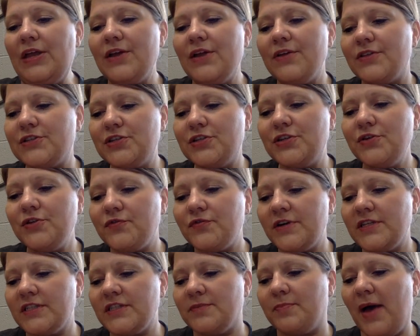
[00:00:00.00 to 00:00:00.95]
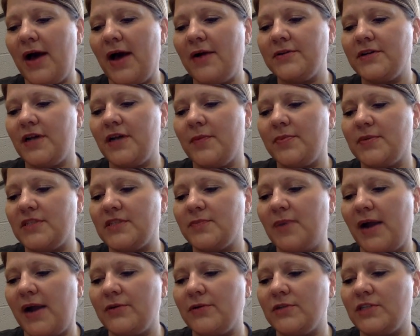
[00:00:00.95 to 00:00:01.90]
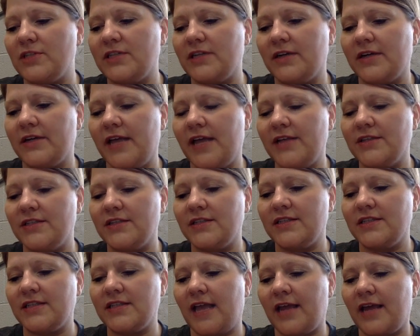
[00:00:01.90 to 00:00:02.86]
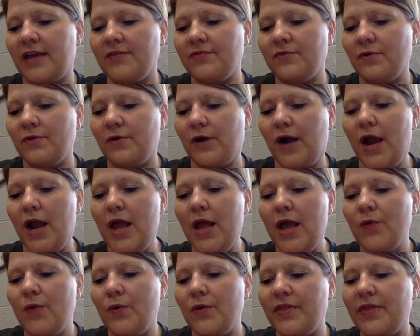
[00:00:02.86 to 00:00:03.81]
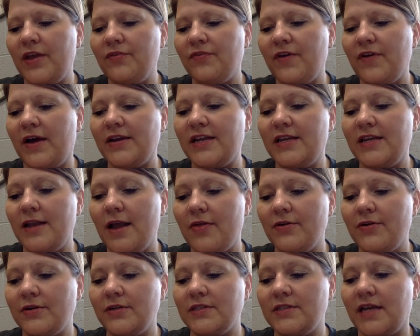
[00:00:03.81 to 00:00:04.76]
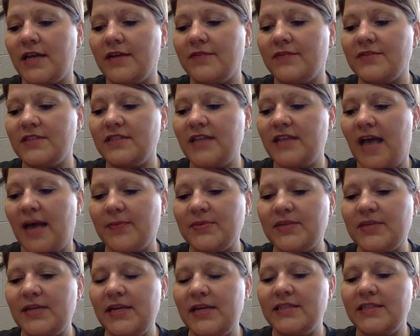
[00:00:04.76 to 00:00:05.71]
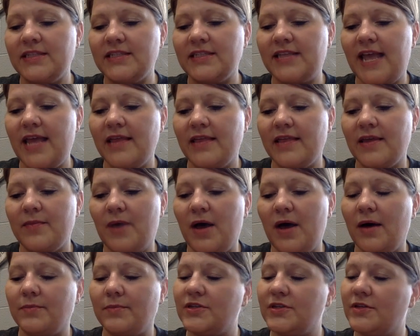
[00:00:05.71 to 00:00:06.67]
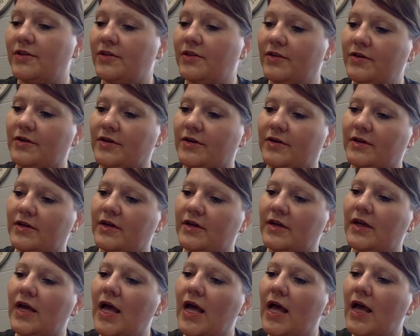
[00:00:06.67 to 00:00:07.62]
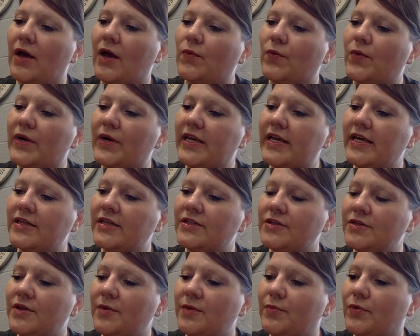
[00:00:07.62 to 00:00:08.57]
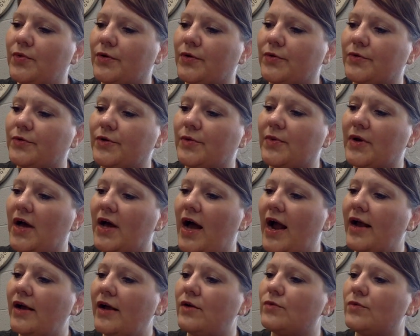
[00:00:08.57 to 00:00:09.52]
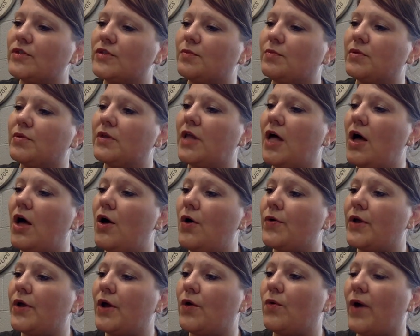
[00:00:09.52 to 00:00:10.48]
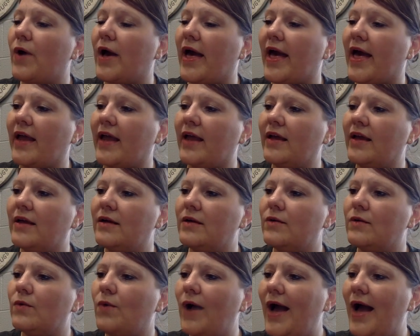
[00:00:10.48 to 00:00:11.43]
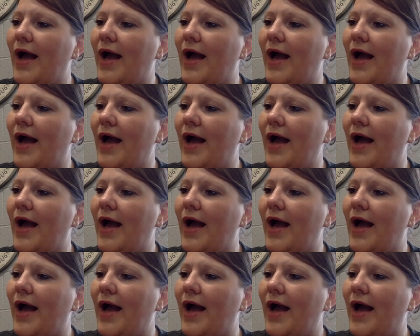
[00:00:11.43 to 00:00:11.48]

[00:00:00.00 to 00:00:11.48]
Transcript: The two friends bounded up a spiral staircase to the second floor, where they found another set of steps to take them up to the third. When he entered the boardroom, Kyle was blown away. Wow!